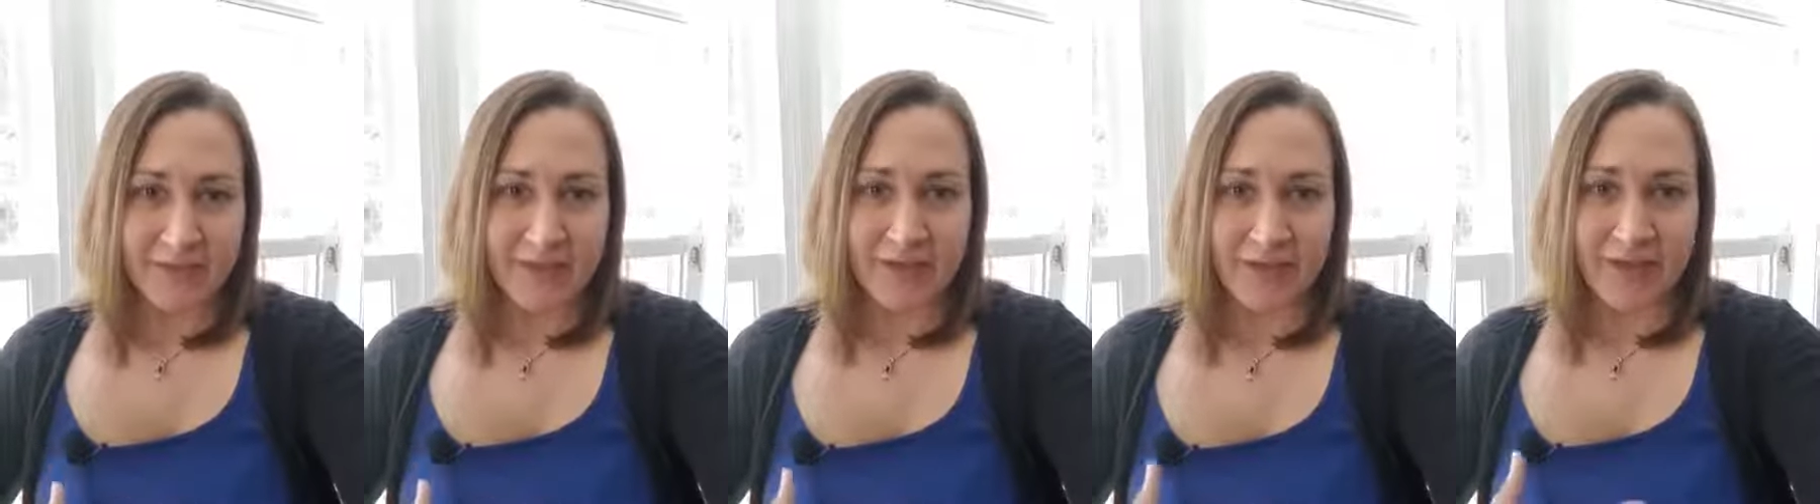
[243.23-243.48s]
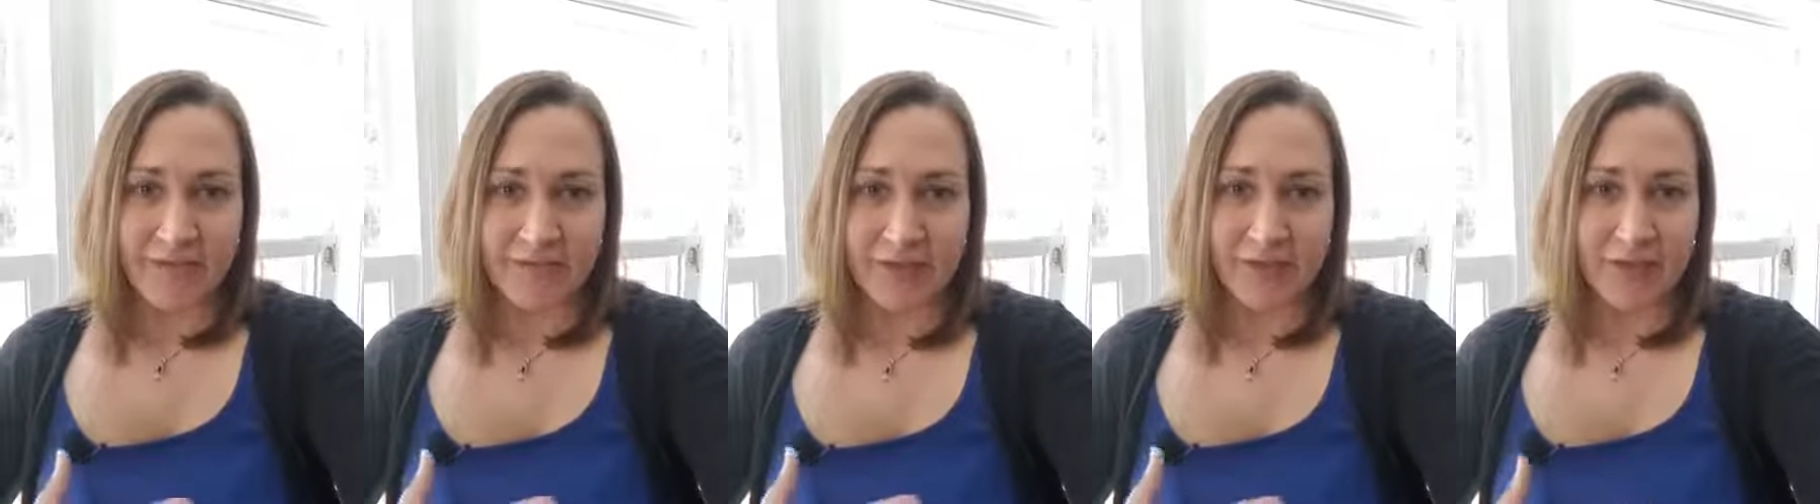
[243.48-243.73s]

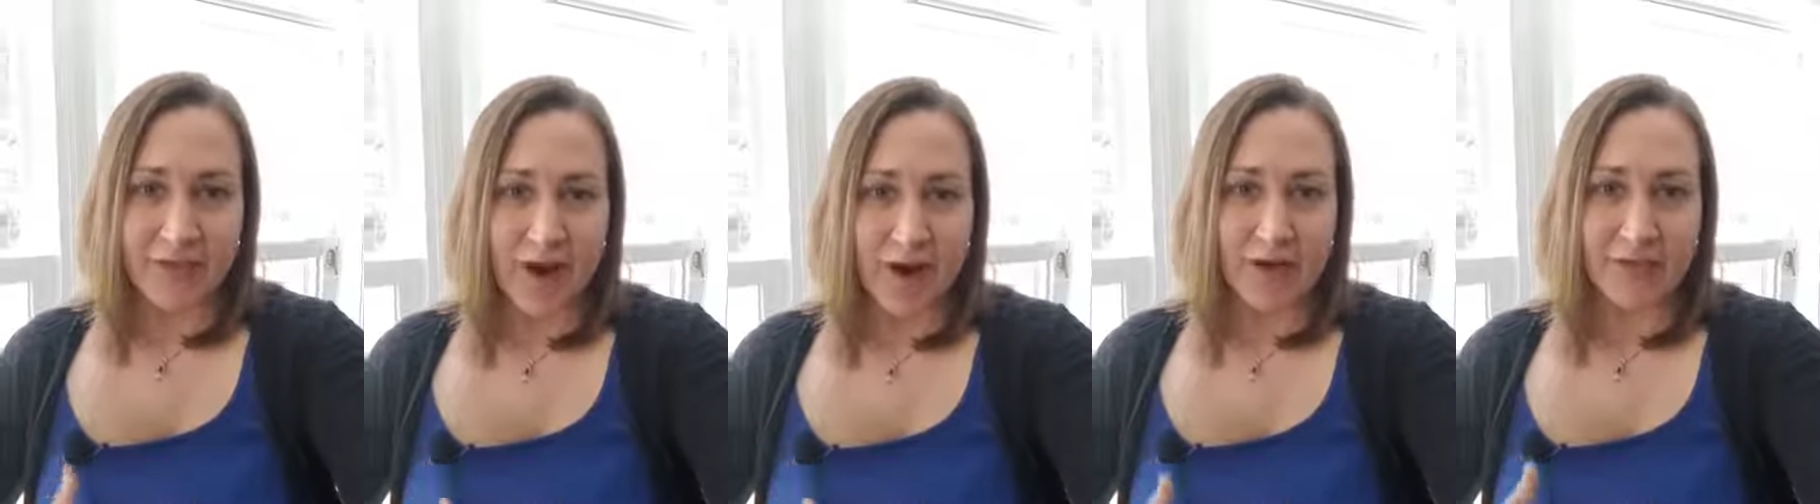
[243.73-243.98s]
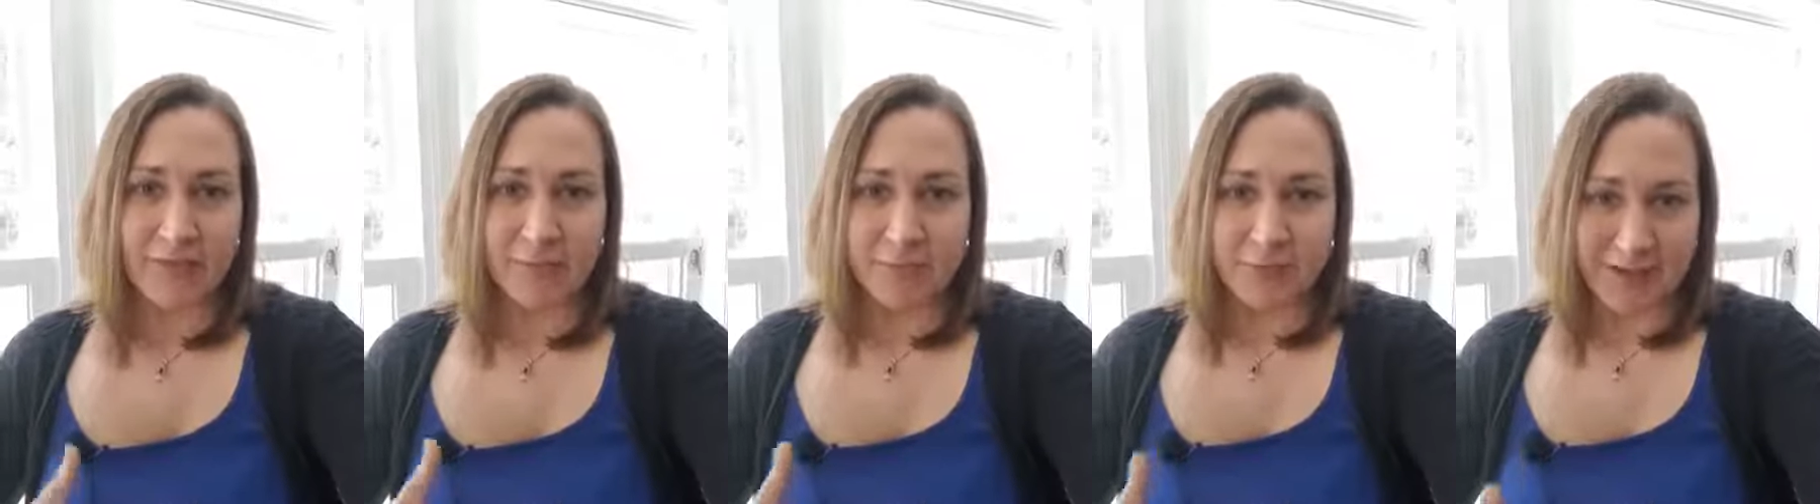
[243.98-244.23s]
the thought
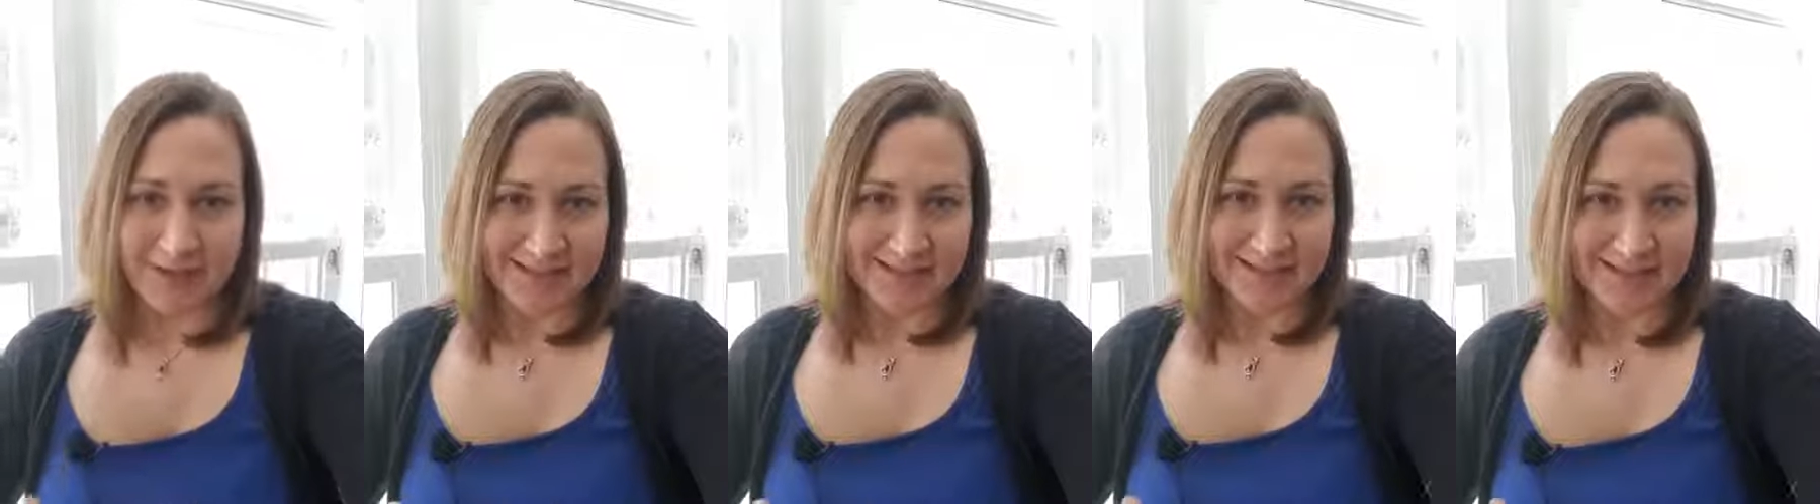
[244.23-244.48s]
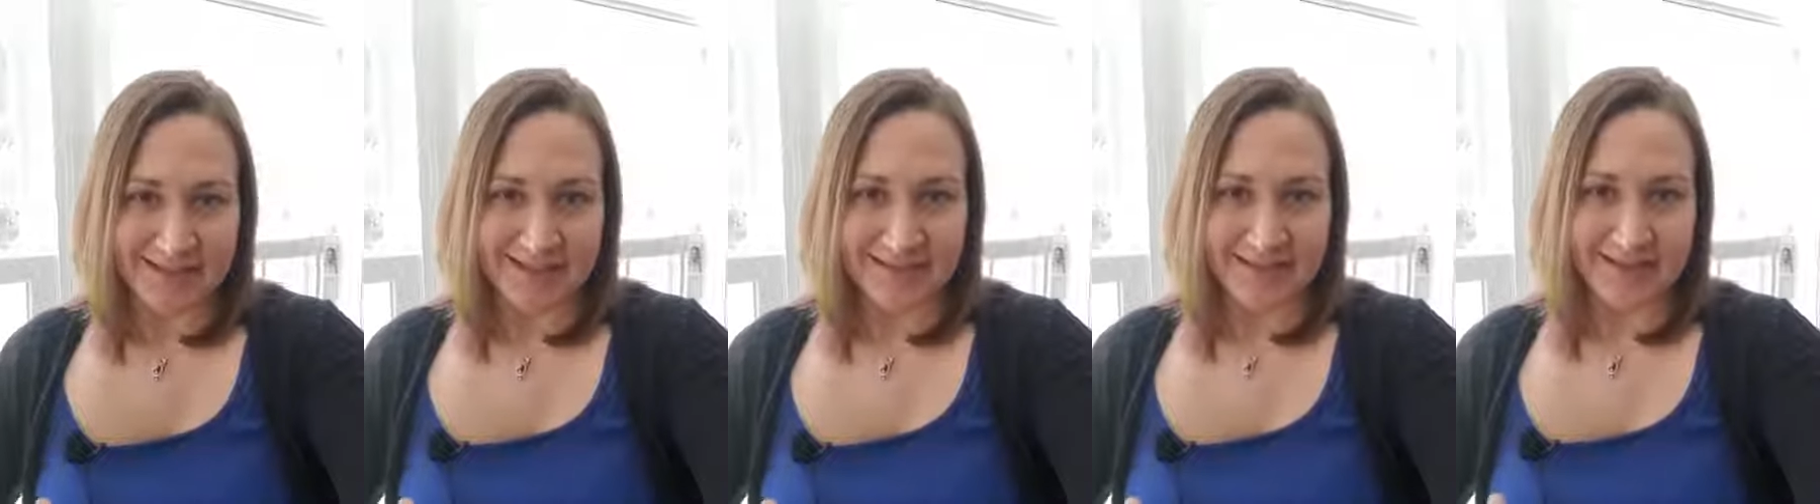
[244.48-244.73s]
of
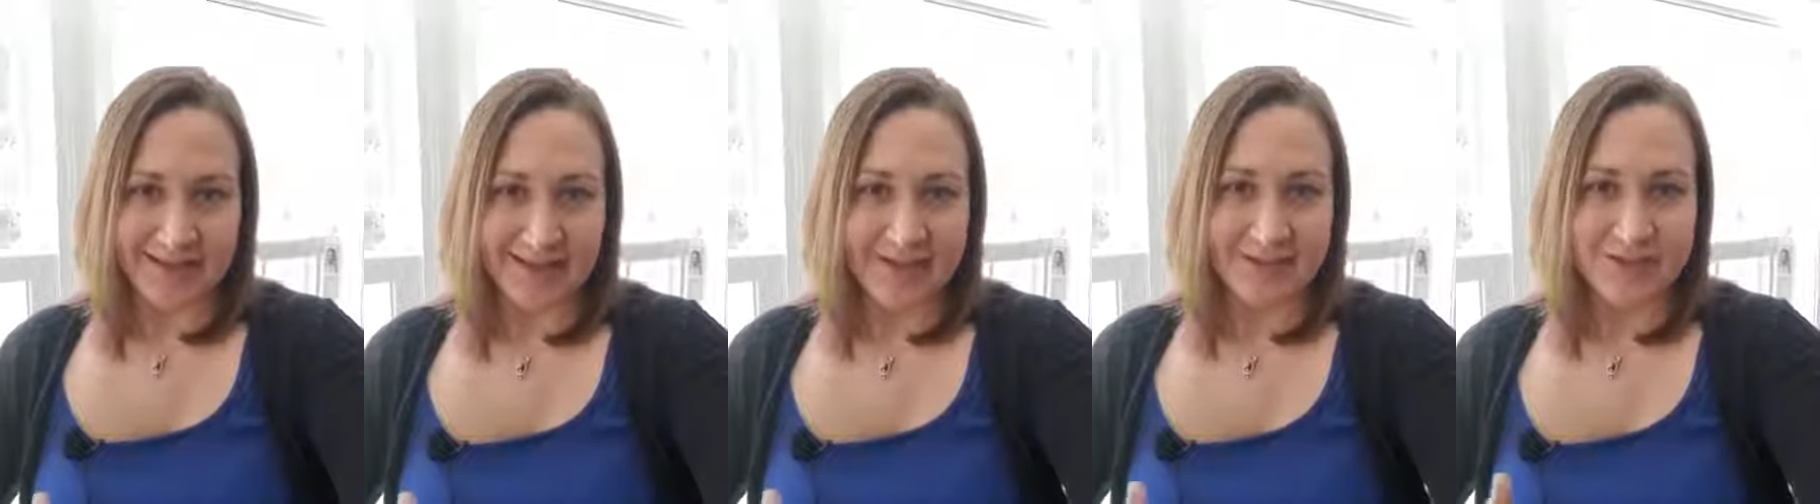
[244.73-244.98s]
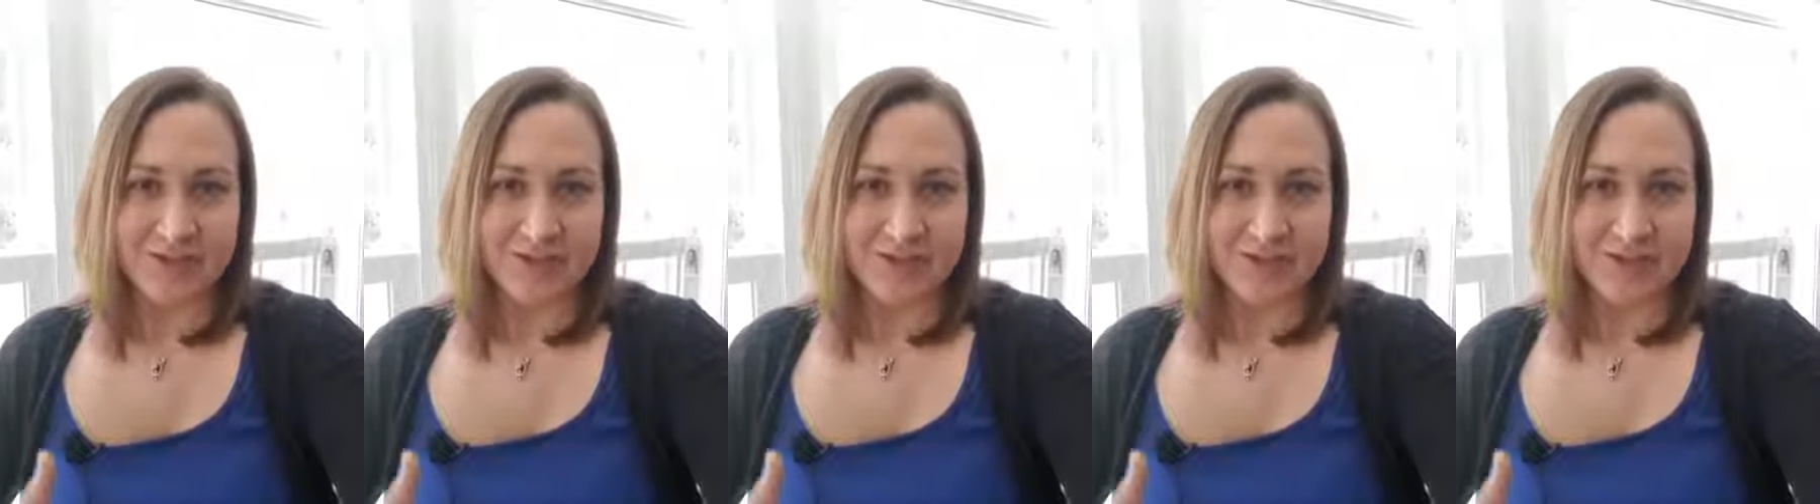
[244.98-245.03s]
replacing